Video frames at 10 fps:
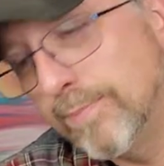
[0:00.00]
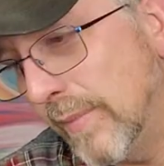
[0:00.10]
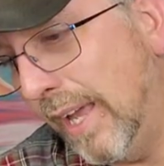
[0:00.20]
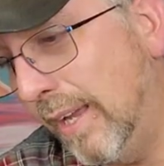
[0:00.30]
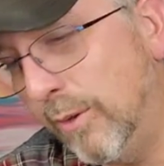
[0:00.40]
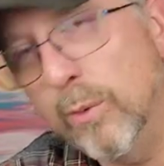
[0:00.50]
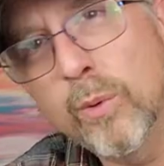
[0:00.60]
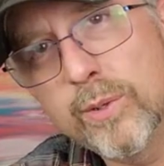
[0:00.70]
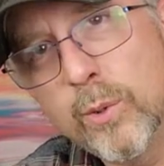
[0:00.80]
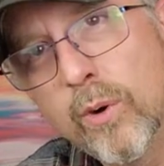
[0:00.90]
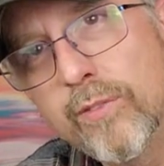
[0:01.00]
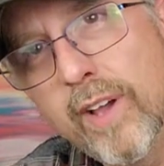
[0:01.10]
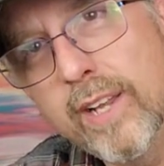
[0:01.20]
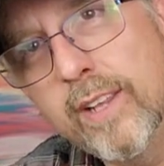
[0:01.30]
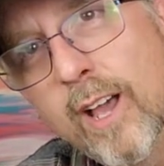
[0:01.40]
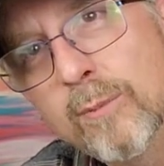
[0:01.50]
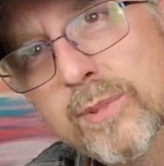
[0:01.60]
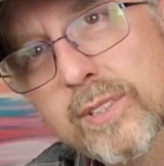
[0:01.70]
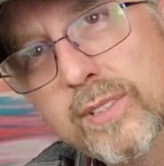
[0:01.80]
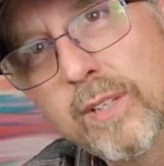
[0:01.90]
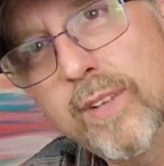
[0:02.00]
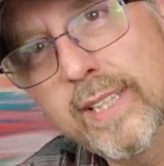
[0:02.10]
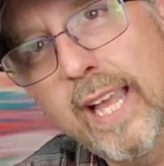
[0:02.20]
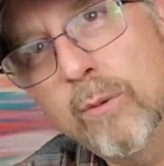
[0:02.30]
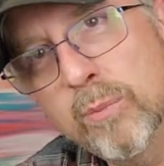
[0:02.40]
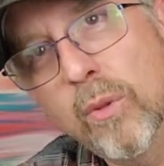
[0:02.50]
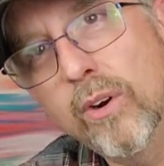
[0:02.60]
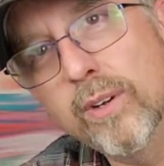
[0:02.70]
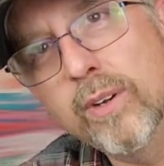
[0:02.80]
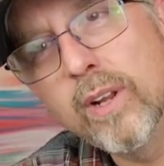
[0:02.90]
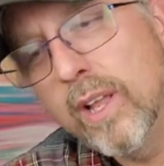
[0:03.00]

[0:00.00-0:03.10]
You want torrefied tops and stuff like that with Martin.